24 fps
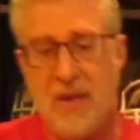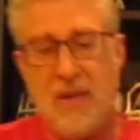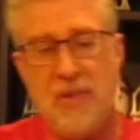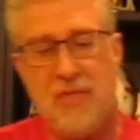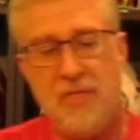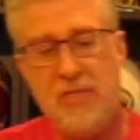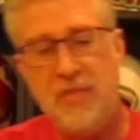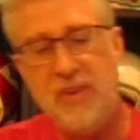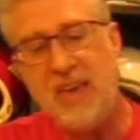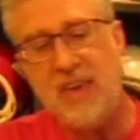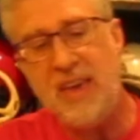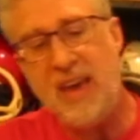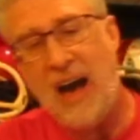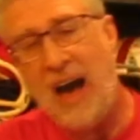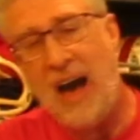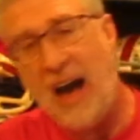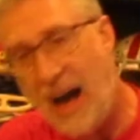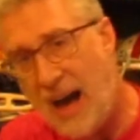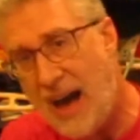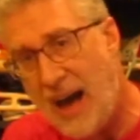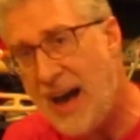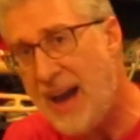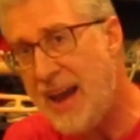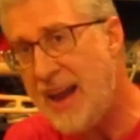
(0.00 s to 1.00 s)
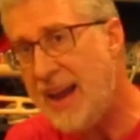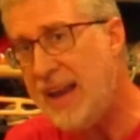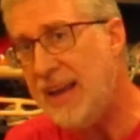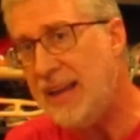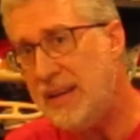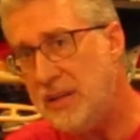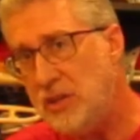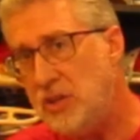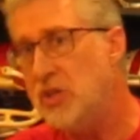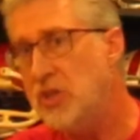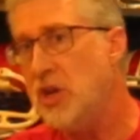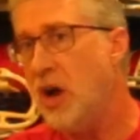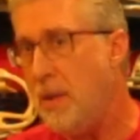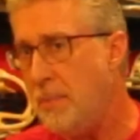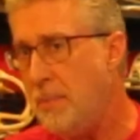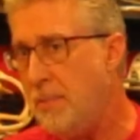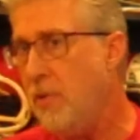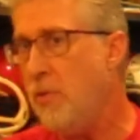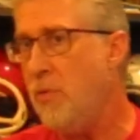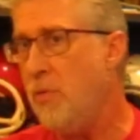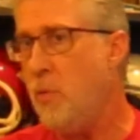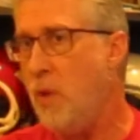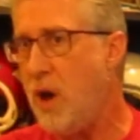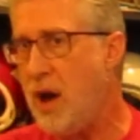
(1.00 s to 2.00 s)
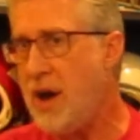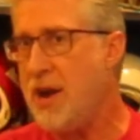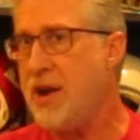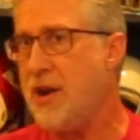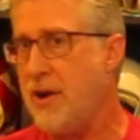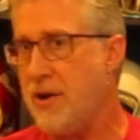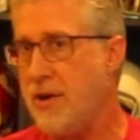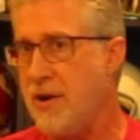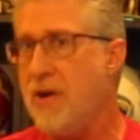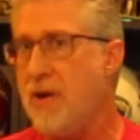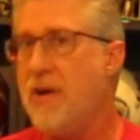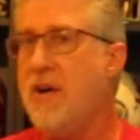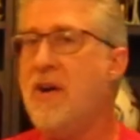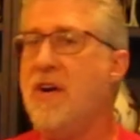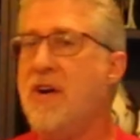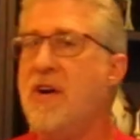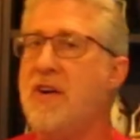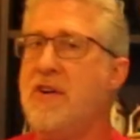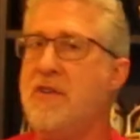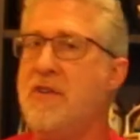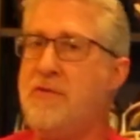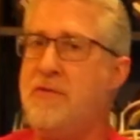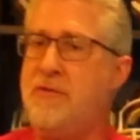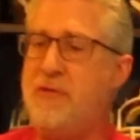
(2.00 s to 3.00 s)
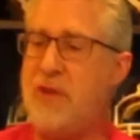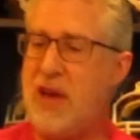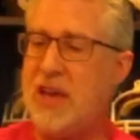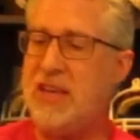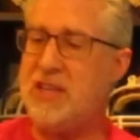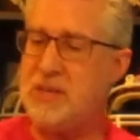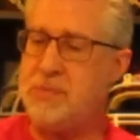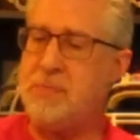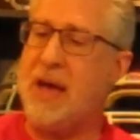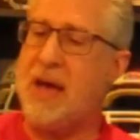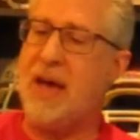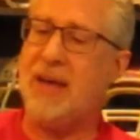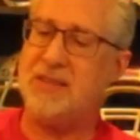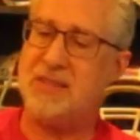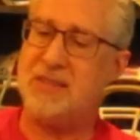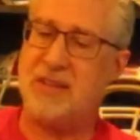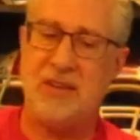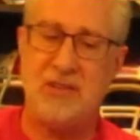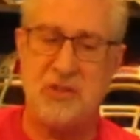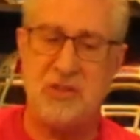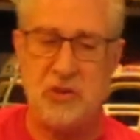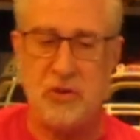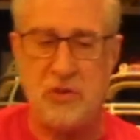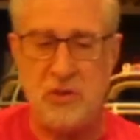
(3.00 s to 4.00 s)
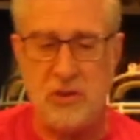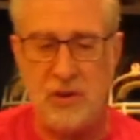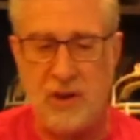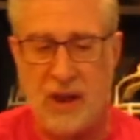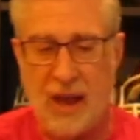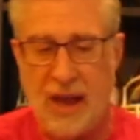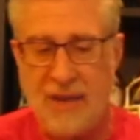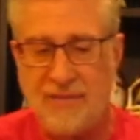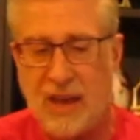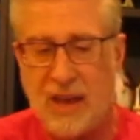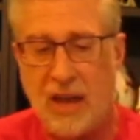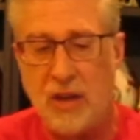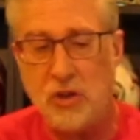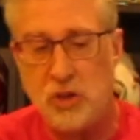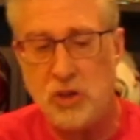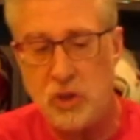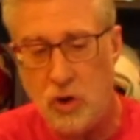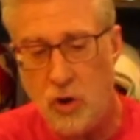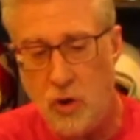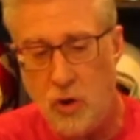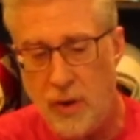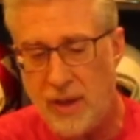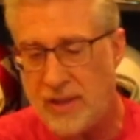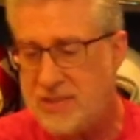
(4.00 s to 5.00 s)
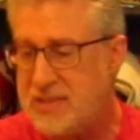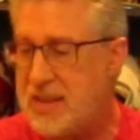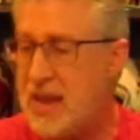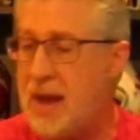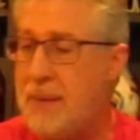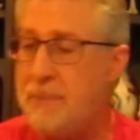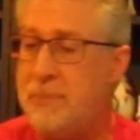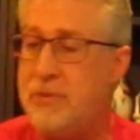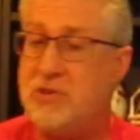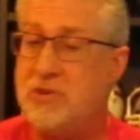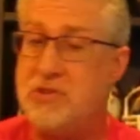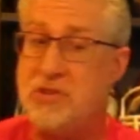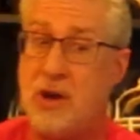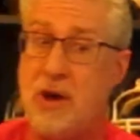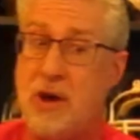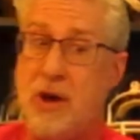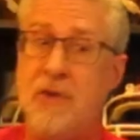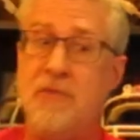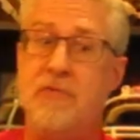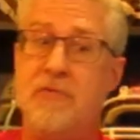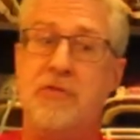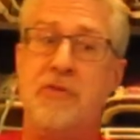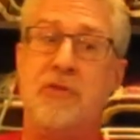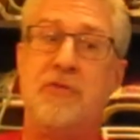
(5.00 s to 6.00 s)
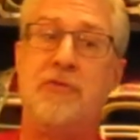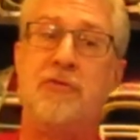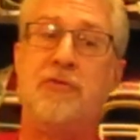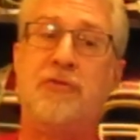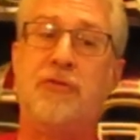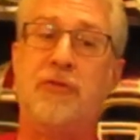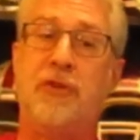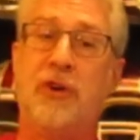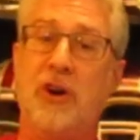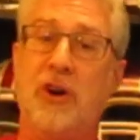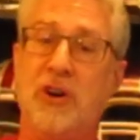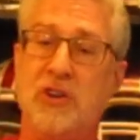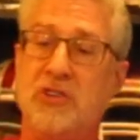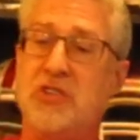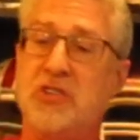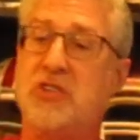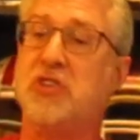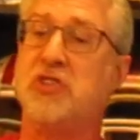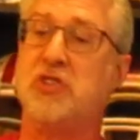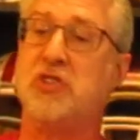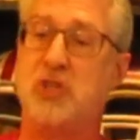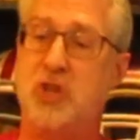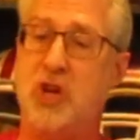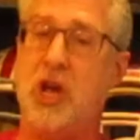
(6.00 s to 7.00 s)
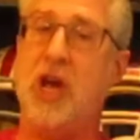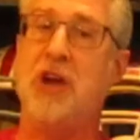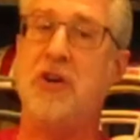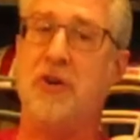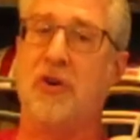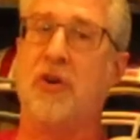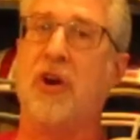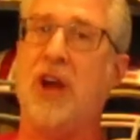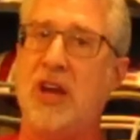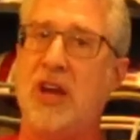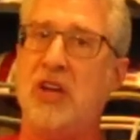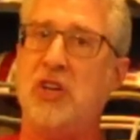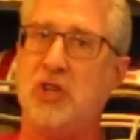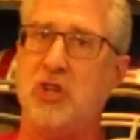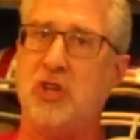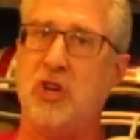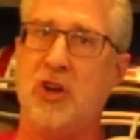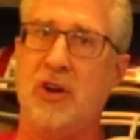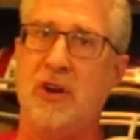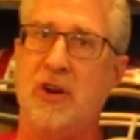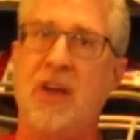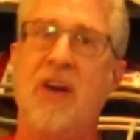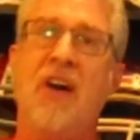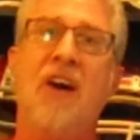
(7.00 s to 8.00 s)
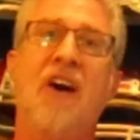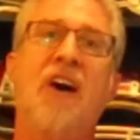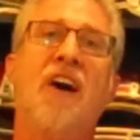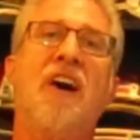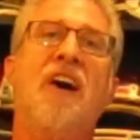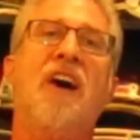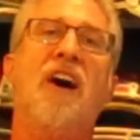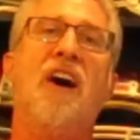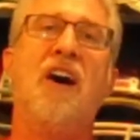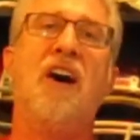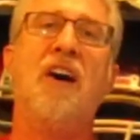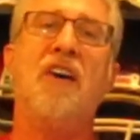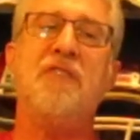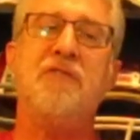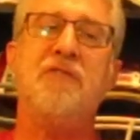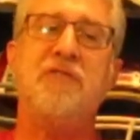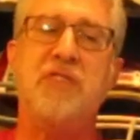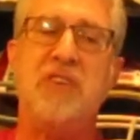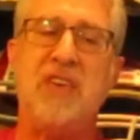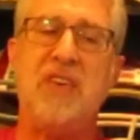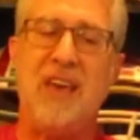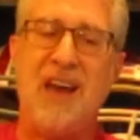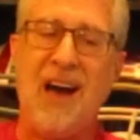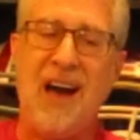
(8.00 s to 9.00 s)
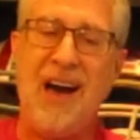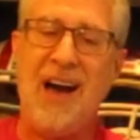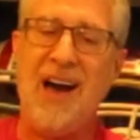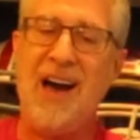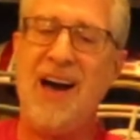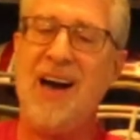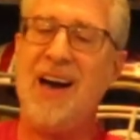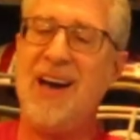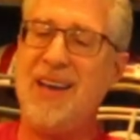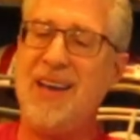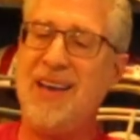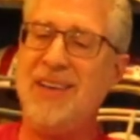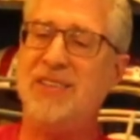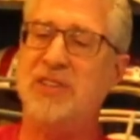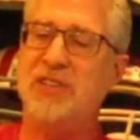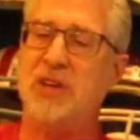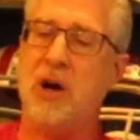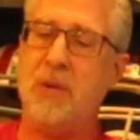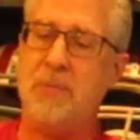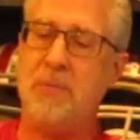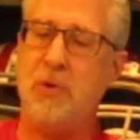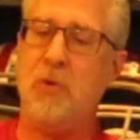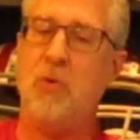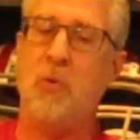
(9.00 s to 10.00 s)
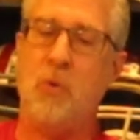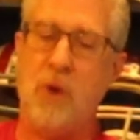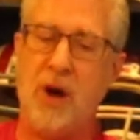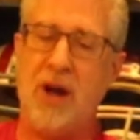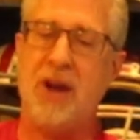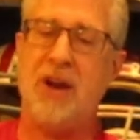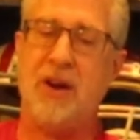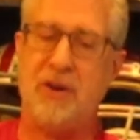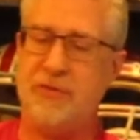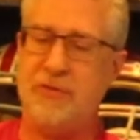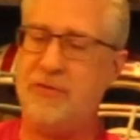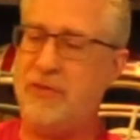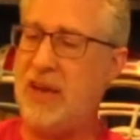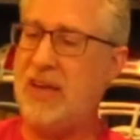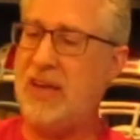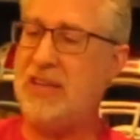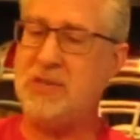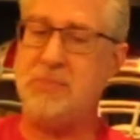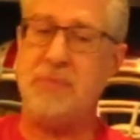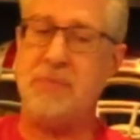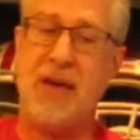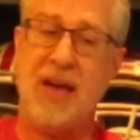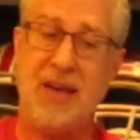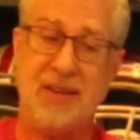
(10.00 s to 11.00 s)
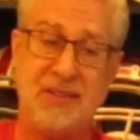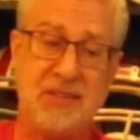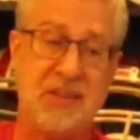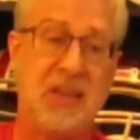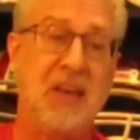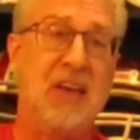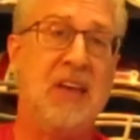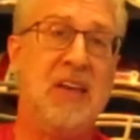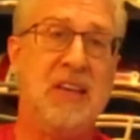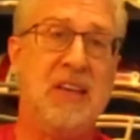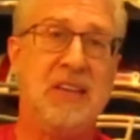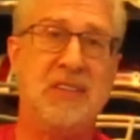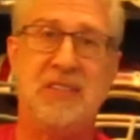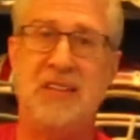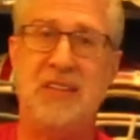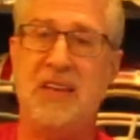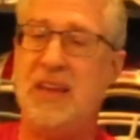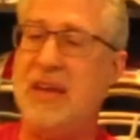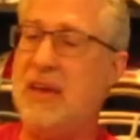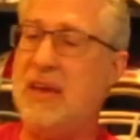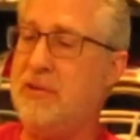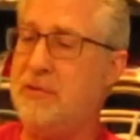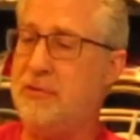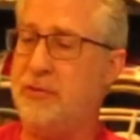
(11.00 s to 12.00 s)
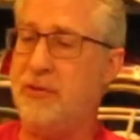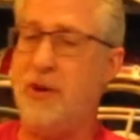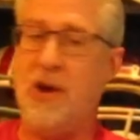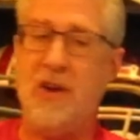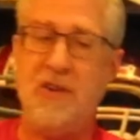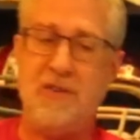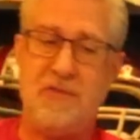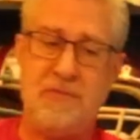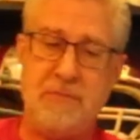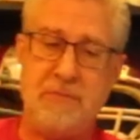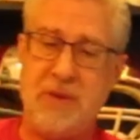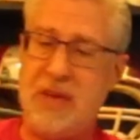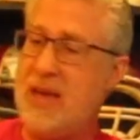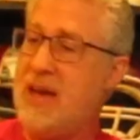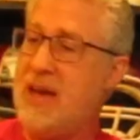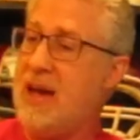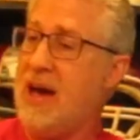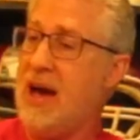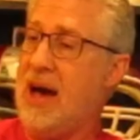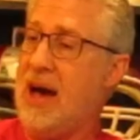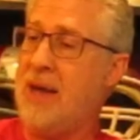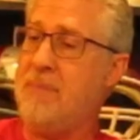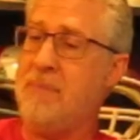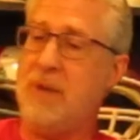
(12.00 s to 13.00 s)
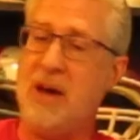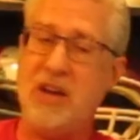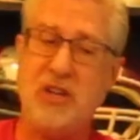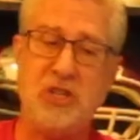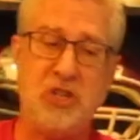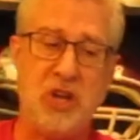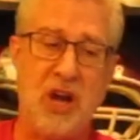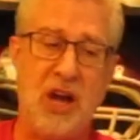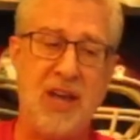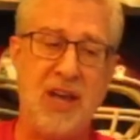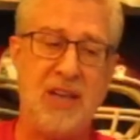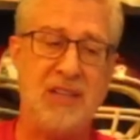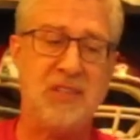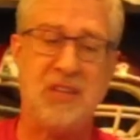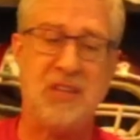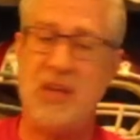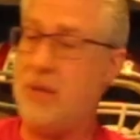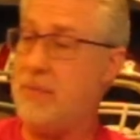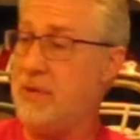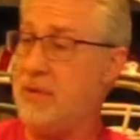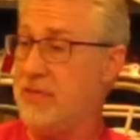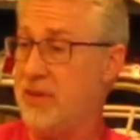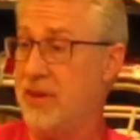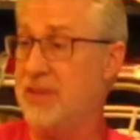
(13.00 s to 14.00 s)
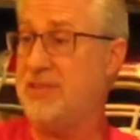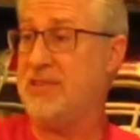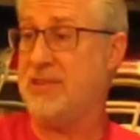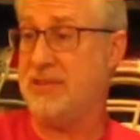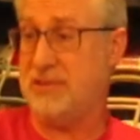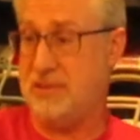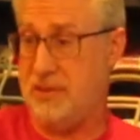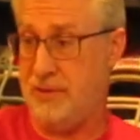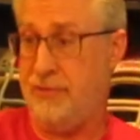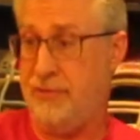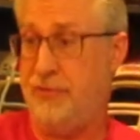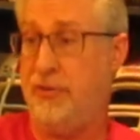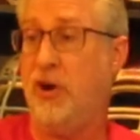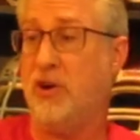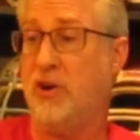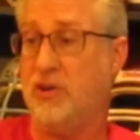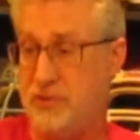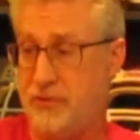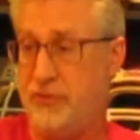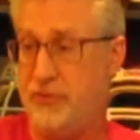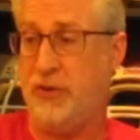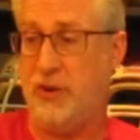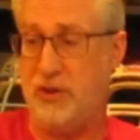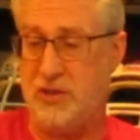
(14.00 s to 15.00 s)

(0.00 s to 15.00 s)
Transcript: the high double wire face mask. And so I've got two examples of the first generation of the high double wire face mask sitting in front of me on my Giants helmet. This is the first